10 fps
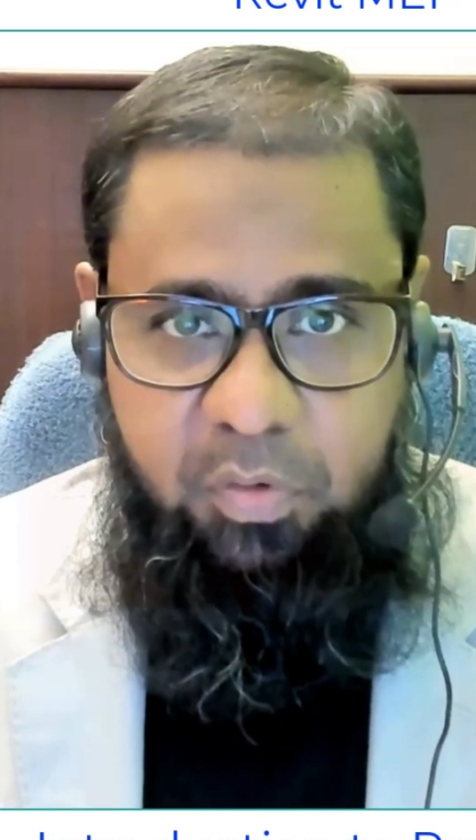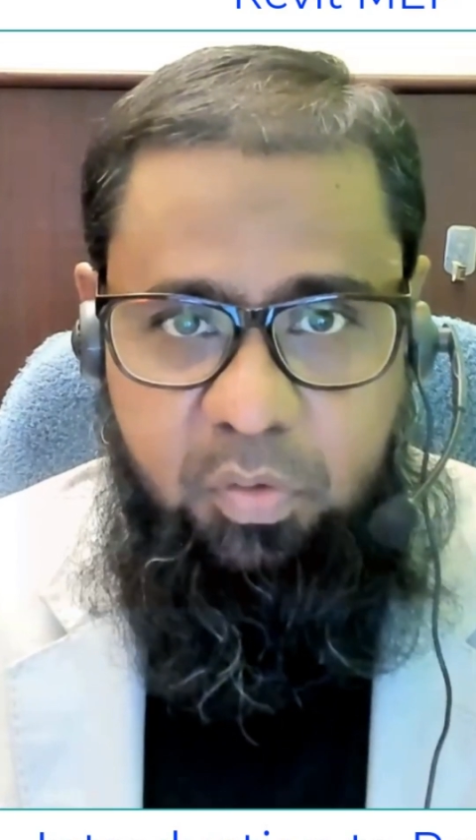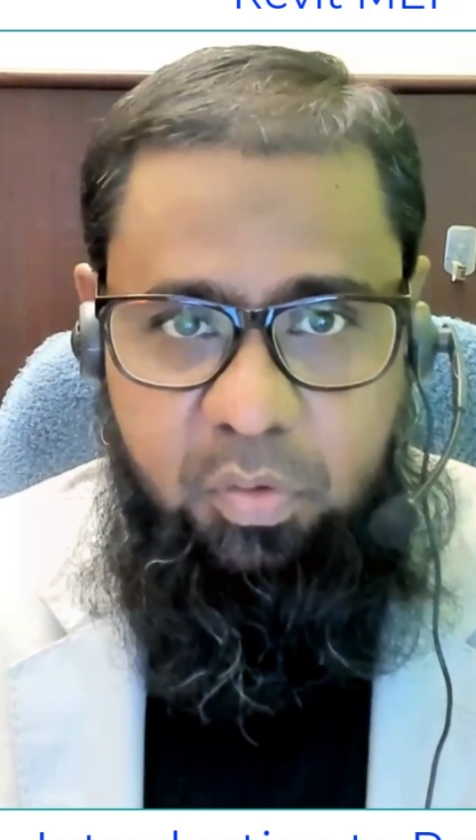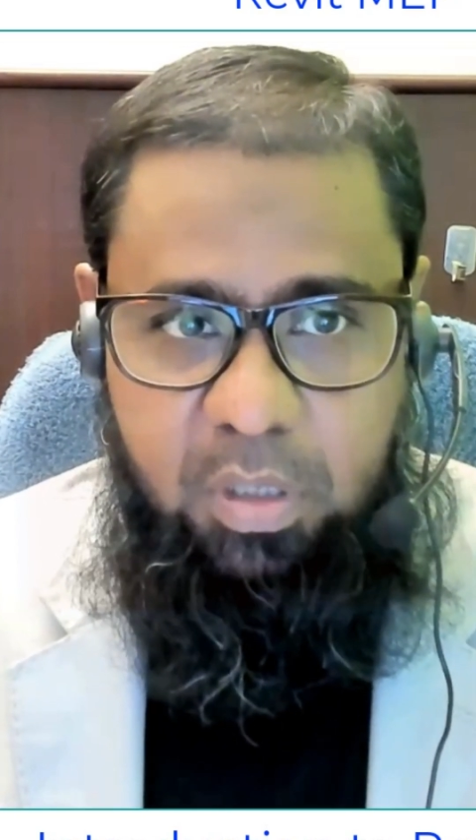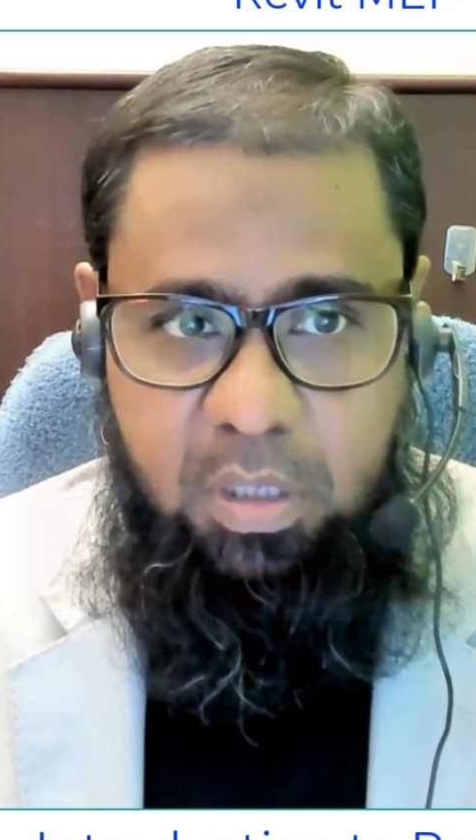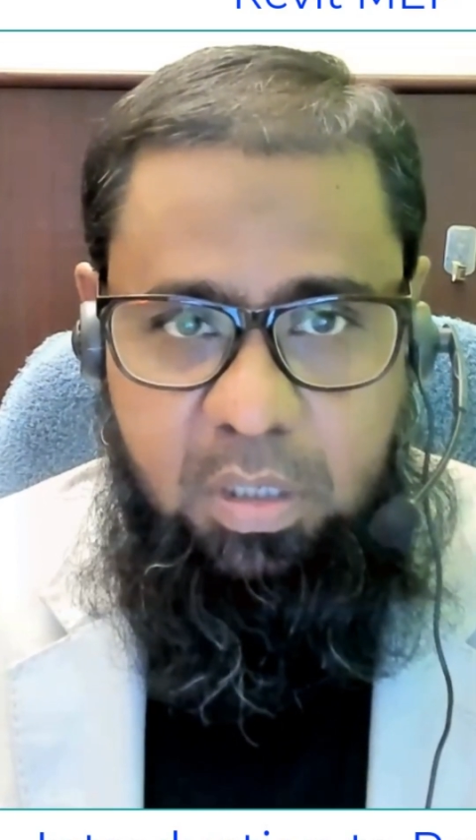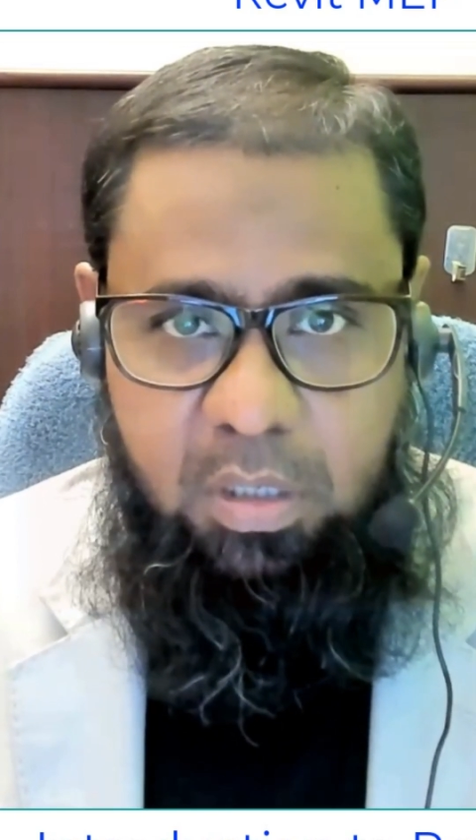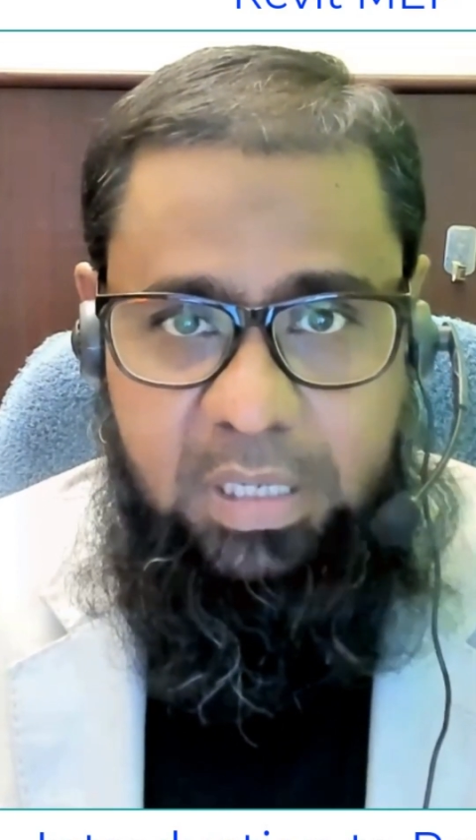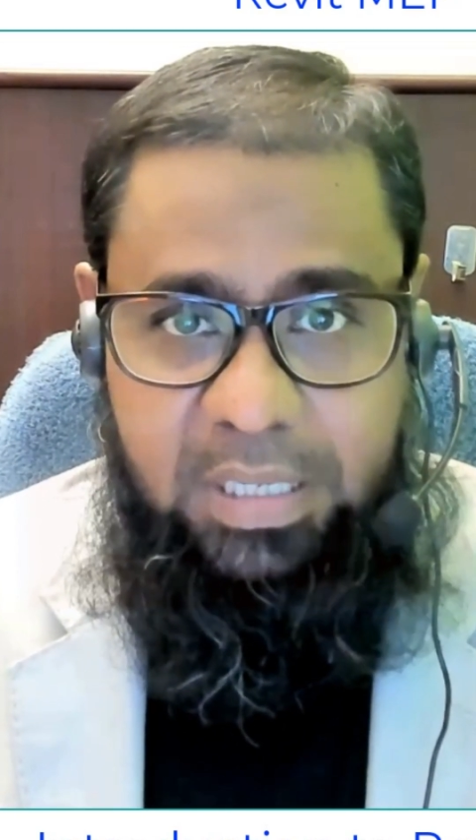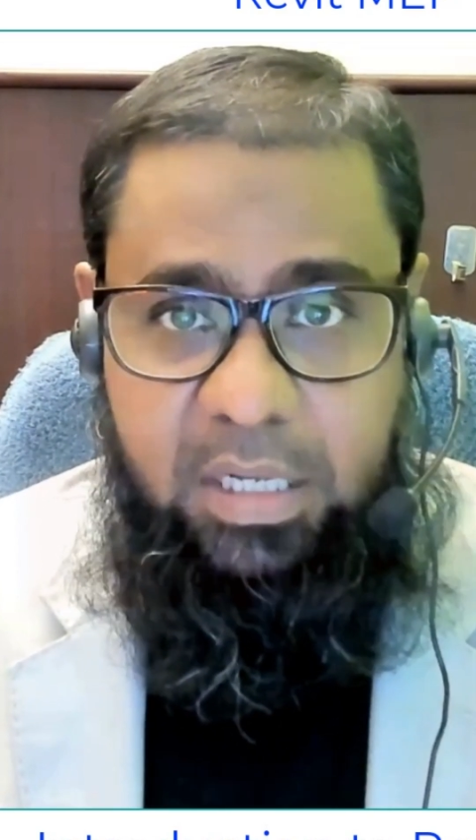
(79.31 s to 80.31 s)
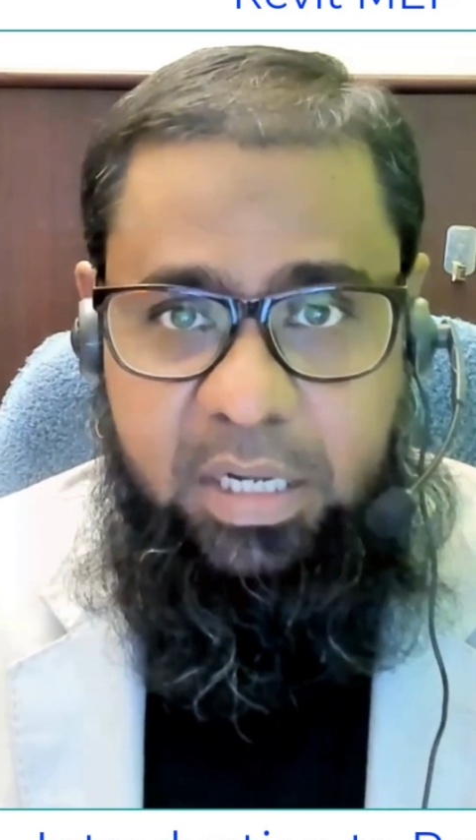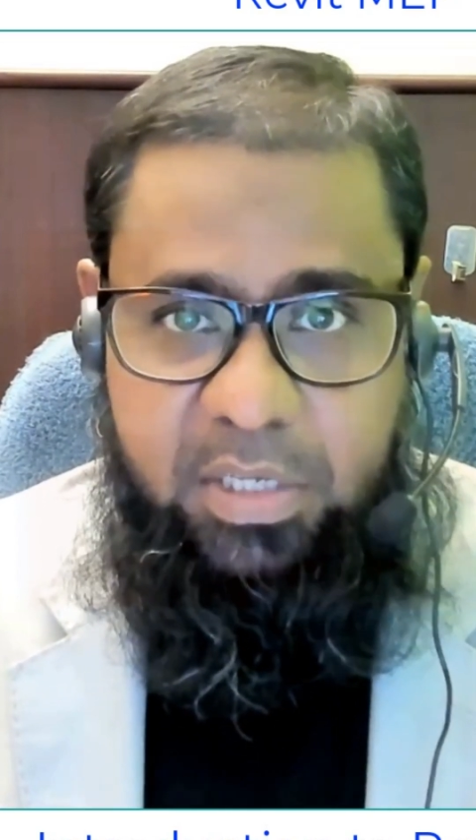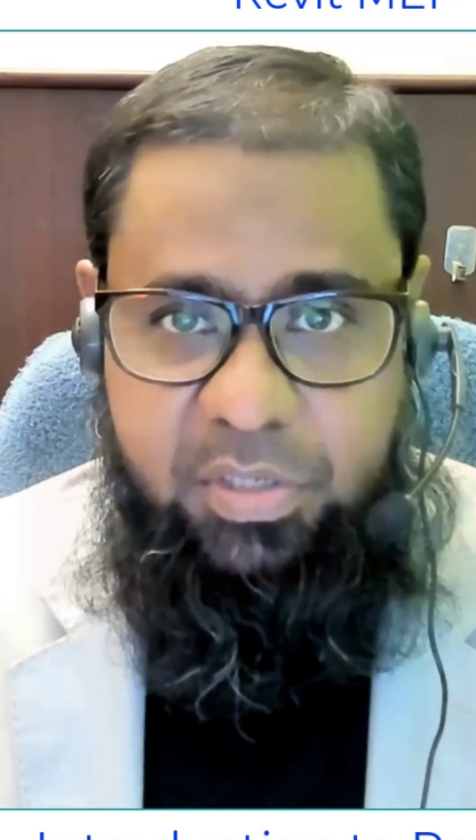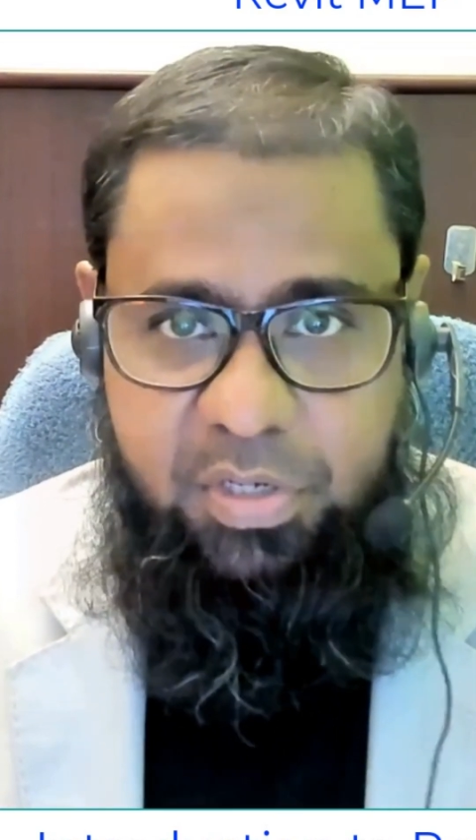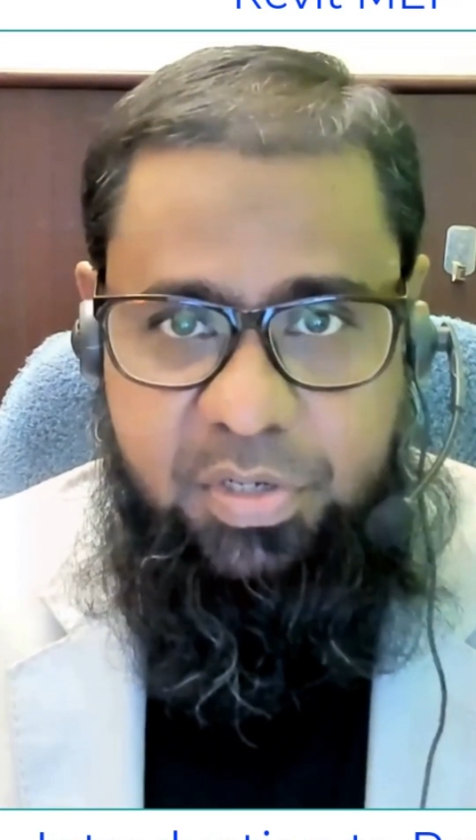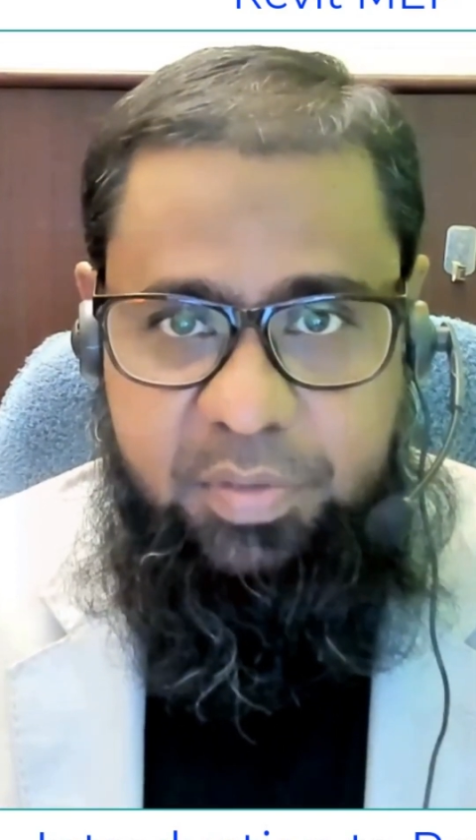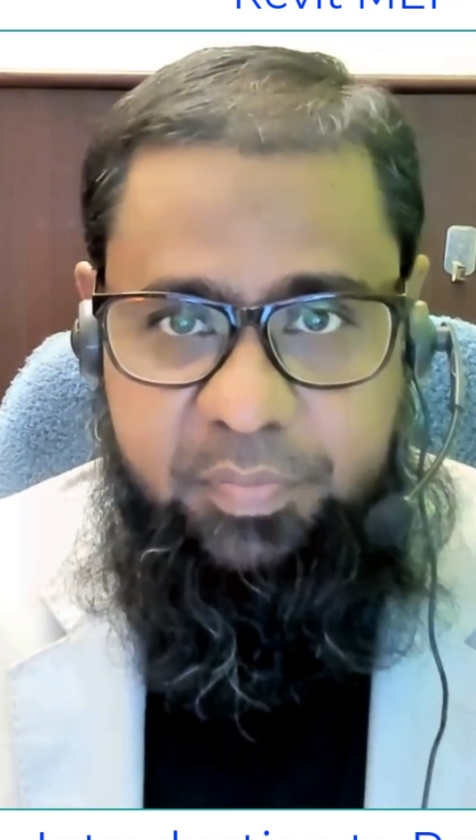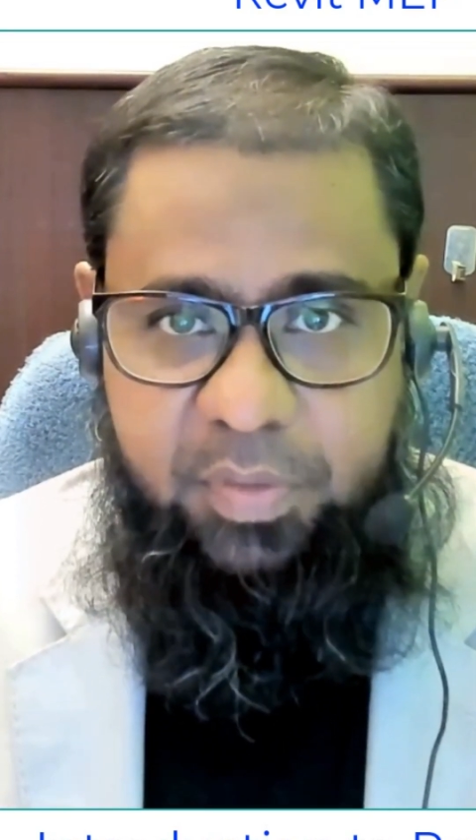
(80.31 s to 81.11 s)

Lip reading: you in the next session.